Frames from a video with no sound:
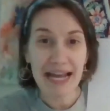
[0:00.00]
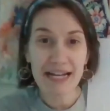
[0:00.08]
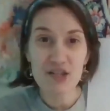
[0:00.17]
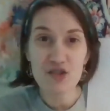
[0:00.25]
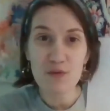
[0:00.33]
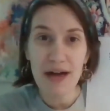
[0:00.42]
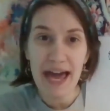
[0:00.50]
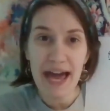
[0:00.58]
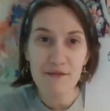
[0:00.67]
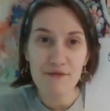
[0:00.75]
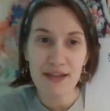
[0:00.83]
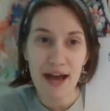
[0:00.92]
bananas do I
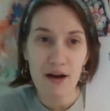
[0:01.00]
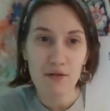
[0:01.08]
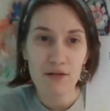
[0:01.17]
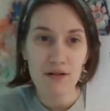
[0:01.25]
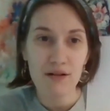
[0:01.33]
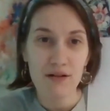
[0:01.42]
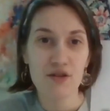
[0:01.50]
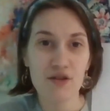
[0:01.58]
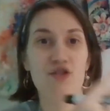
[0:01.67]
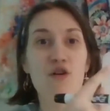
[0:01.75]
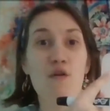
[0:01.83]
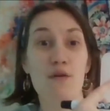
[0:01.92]
have now?
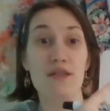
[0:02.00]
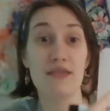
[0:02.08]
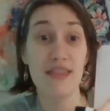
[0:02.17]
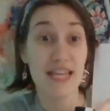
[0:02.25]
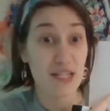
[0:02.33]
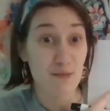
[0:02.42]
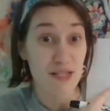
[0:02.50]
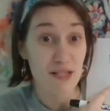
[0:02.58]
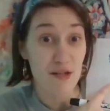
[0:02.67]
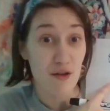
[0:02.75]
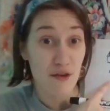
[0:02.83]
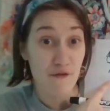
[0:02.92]
So this was
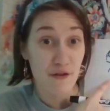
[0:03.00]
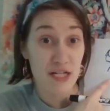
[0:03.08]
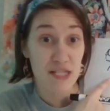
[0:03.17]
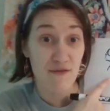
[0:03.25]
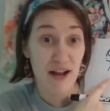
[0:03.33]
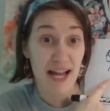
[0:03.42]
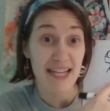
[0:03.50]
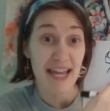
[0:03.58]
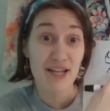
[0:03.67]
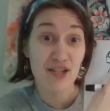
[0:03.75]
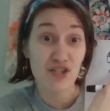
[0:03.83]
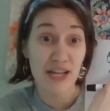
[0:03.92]
the first friend
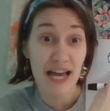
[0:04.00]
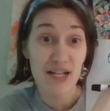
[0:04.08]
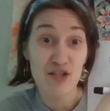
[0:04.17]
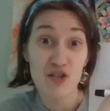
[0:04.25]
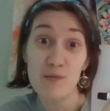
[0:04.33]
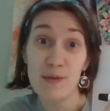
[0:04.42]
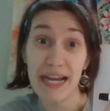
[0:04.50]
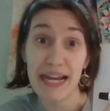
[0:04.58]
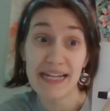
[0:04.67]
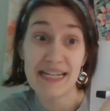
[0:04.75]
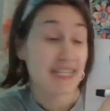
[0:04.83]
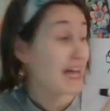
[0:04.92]
and she had two
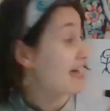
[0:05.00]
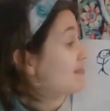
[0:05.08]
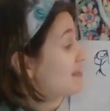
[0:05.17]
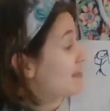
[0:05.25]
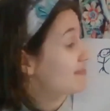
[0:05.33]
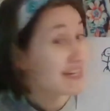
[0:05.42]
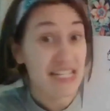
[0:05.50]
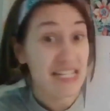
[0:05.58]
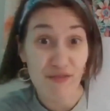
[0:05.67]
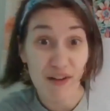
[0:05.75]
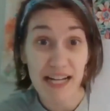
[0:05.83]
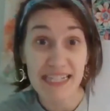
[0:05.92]
bananas. And then this
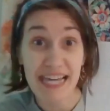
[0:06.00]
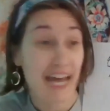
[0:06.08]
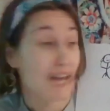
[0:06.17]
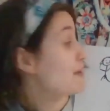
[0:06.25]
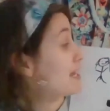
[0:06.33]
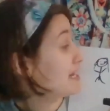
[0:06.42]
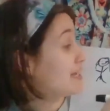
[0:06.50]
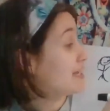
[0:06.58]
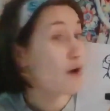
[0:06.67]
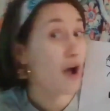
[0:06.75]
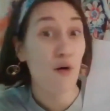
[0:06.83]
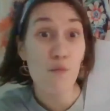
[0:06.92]
friend came and he
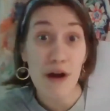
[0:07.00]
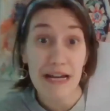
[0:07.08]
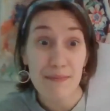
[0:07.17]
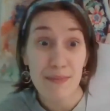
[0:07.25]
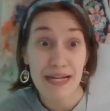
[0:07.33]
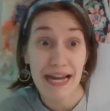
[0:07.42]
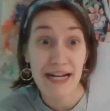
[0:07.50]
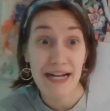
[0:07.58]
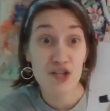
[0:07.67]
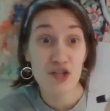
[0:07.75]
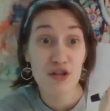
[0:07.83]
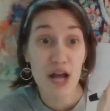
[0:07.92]
brought one banana.
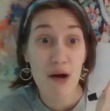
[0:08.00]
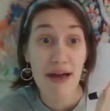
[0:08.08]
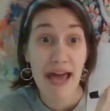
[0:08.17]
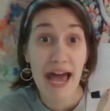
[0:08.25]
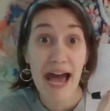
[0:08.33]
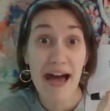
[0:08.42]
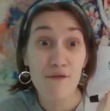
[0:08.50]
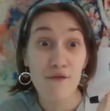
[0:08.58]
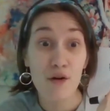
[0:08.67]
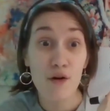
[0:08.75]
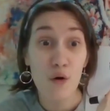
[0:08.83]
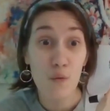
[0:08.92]
So now I have
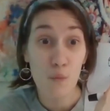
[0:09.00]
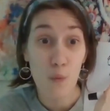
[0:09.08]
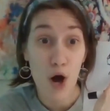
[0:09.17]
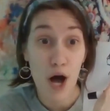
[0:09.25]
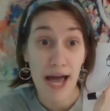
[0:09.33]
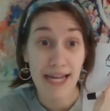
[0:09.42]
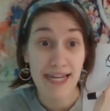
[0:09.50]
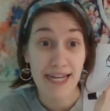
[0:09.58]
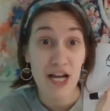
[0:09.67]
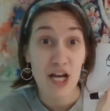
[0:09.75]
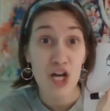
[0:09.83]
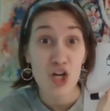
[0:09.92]
one,
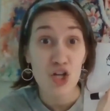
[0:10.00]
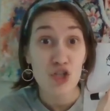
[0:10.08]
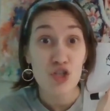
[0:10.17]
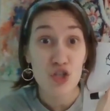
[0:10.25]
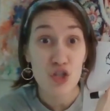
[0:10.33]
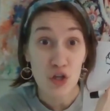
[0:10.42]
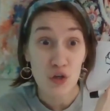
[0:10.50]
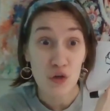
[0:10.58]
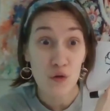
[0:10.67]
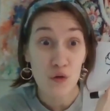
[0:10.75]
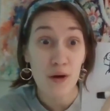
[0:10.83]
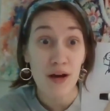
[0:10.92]

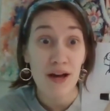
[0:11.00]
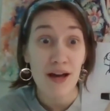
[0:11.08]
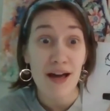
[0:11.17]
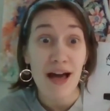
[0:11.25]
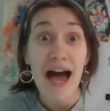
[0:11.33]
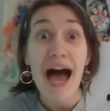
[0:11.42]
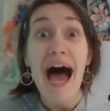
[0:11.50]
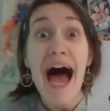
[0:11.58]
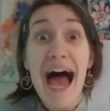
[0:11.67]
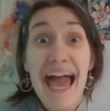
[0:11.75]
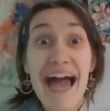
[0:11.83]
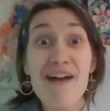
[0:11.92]
two,
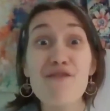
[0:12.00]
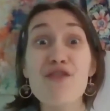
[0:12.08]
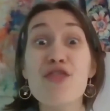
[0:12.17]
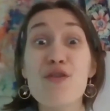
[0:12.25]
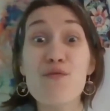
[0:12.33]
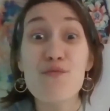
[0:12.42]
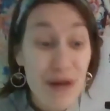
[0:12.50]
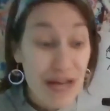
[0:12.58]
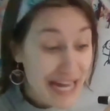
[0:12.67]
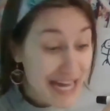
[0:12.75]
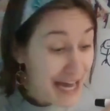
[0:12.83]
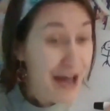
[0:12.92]
I have
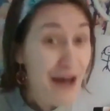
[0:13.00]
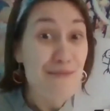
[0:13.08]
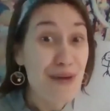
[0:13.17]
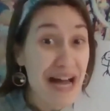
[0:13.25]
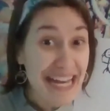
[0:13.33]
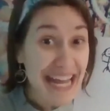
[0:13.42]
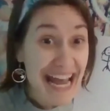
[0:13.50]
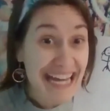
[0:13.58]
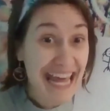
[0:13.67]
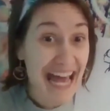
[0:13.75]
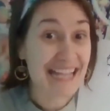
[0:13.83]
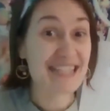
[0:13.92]
three
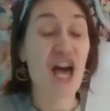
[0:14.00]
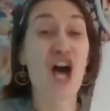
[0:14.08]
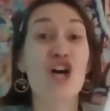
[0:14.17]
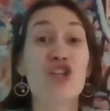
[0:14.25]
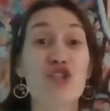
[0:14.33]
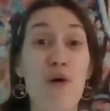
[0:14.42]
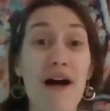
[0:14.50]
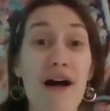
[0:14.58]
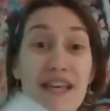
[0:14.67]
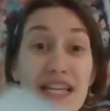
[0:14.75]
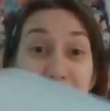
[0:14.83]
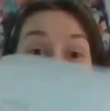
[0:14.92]
bananas. So on
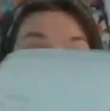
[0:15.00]
this